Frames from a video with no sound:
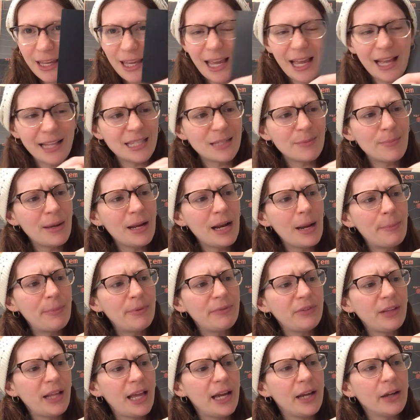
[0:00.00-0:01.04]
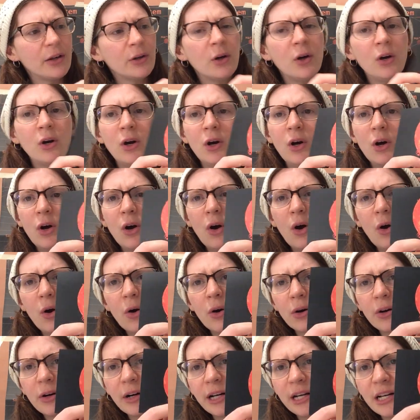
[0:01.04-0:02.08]
Yeah, it's made up of like
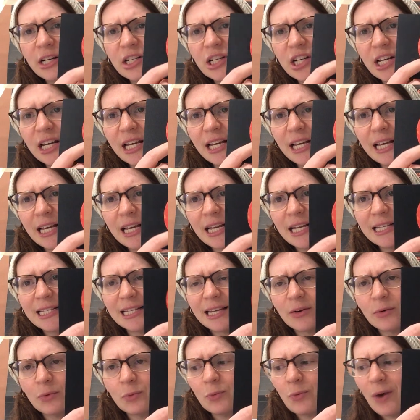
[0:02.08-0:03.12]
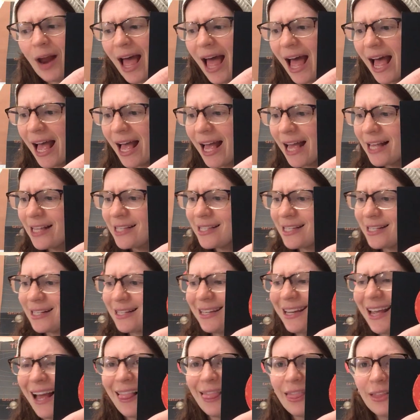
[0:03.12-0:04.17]
oranges and reds
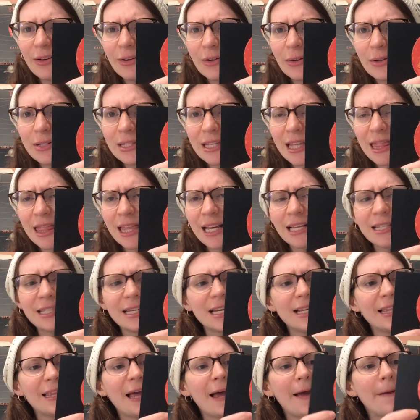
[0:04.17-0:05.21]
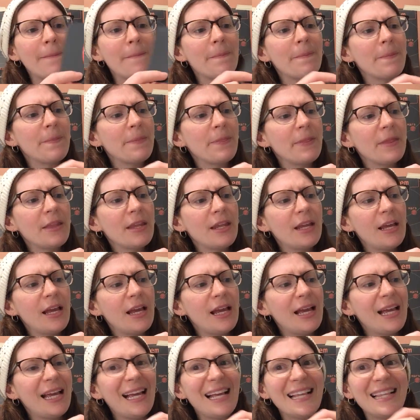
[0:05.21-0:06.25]
and yellows and things like that.
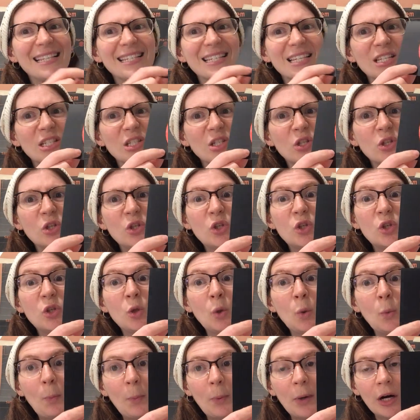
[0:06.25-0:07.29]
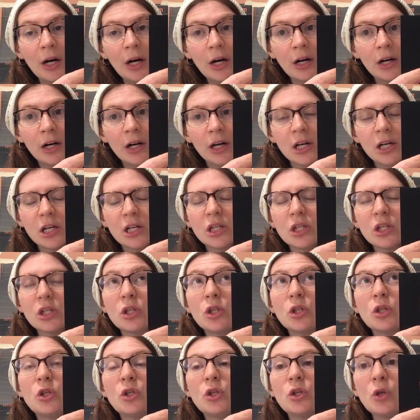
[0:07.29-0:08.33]
Super,
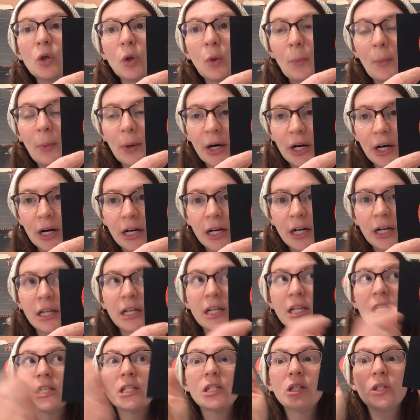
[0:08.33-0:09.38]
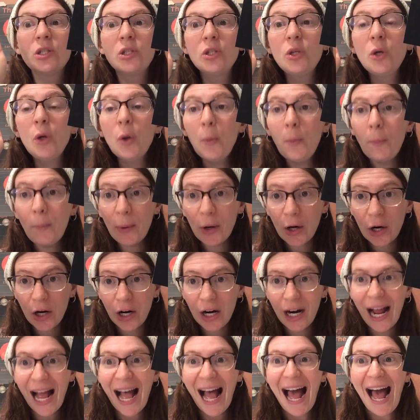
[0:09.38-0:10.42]
super,
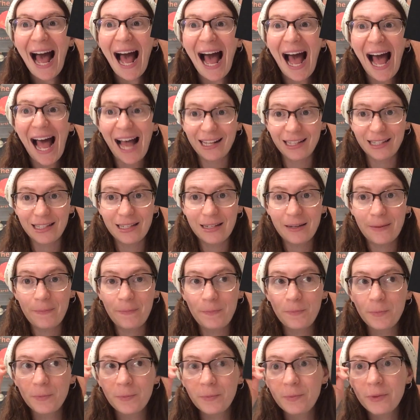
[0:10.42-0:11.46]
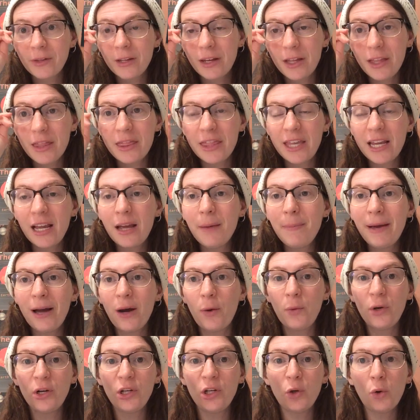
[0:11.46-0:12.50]
super hot. Think
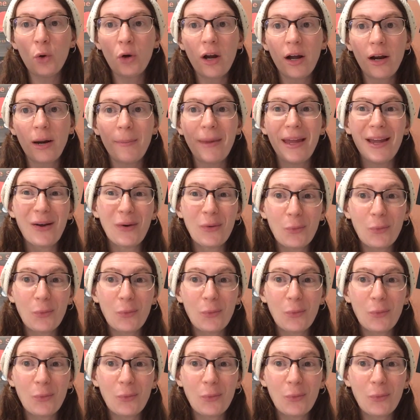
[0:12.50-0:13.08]
about when you are going to make